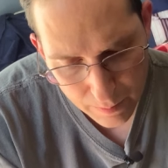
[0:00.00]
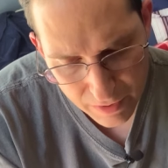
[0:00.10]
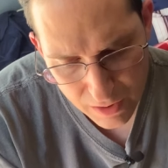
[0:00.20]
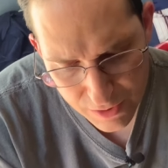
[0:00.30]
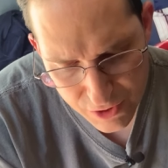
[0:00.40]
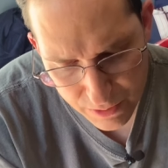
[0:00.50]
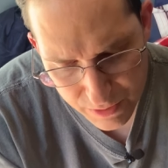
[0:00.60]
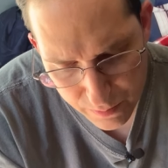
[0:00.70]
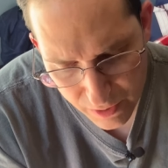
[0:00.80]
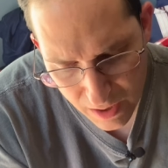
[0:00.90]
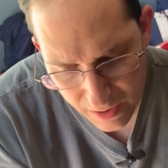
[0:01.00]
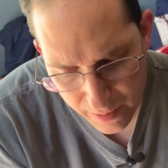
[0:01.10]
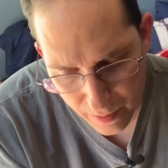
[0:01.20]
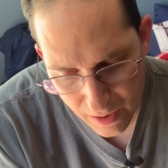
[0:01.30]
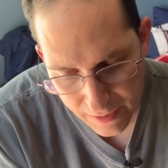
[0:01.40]
Because she was
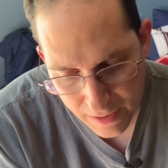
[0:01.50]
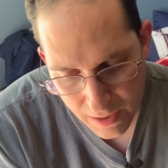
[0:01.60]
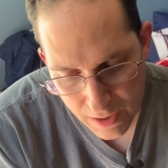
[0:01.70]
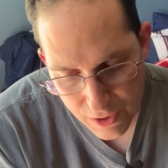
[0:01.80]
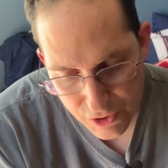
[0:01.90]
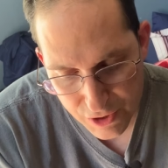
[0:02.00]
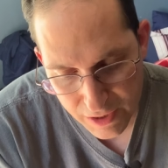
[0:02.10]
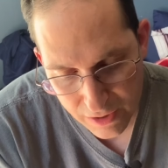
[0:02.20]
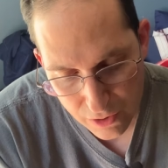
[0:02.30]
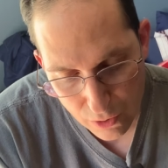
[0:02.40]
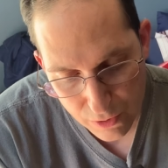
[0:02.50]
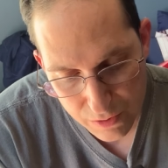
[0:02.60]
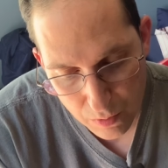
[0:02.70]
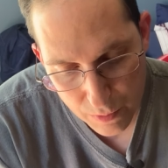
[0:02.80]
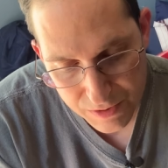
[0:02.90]
preoccupied, she didn't
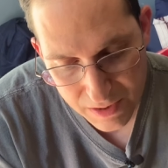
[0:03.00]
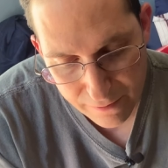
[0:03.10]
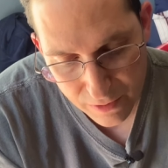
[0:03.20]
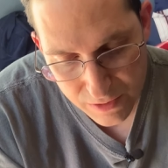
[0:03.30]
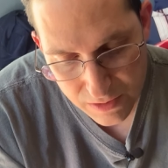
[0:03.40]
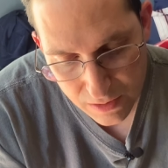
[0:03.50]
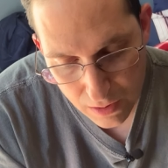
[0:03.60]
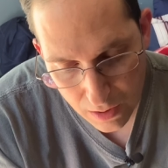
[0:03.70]
notice what was different